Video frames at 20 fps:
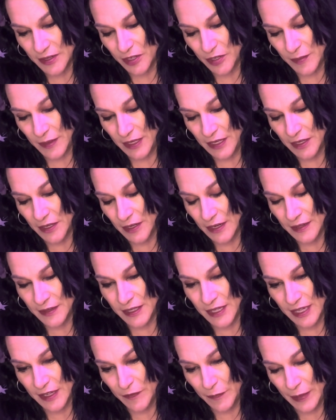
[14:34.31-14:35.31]
Hermit here and the
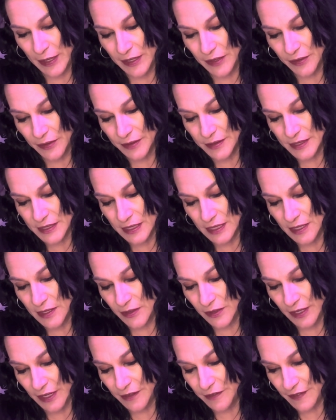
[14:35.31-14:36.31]
King of Pentacles? Can you
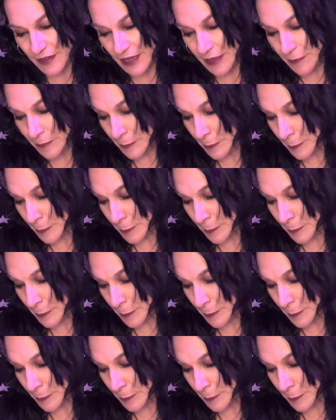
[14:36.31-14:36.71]
clarify?